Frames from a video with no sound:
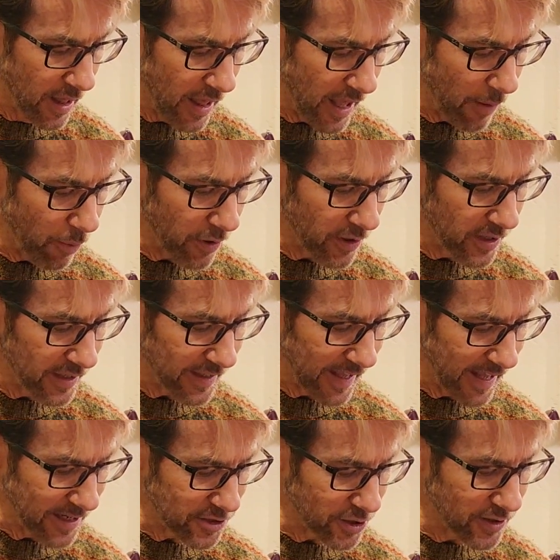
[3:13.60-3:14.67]
and we're going to
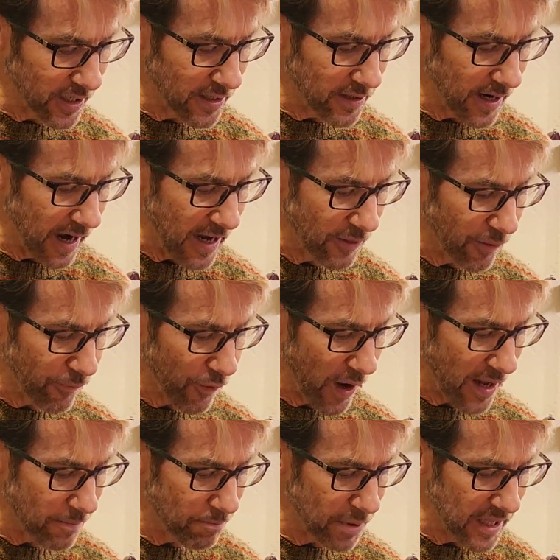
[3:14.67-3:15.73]
catch the 9th
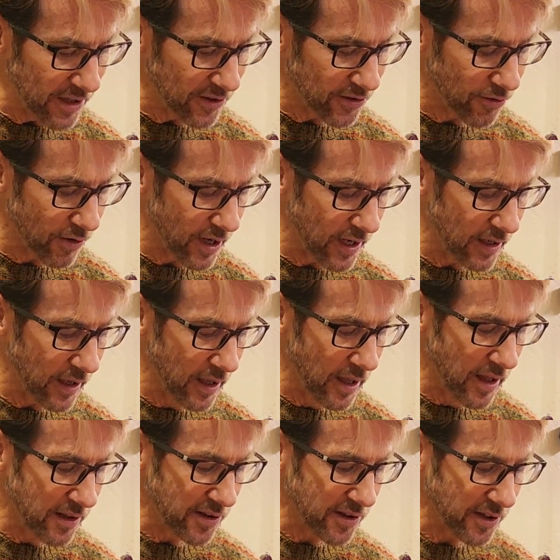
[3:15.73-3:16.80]
fret B string,
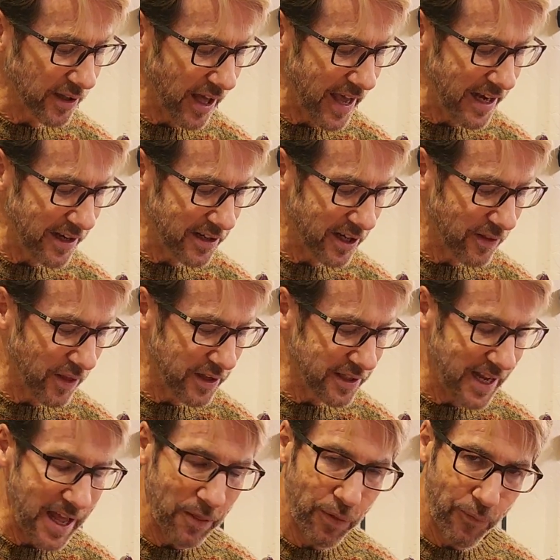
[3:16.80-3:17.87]
slide it to the
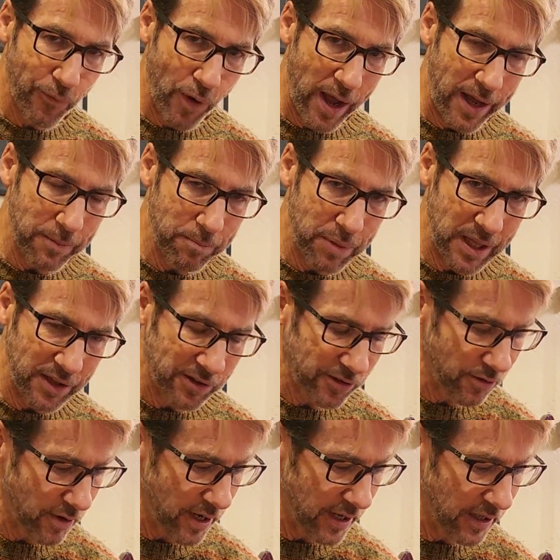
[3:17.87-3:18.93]
10th fret B
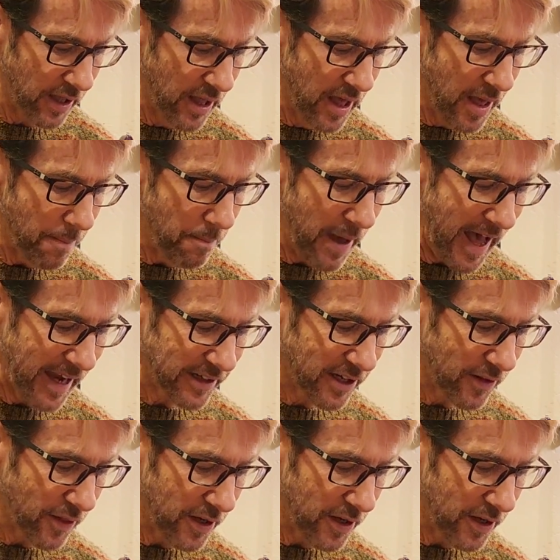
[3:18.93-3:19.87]
string, back to the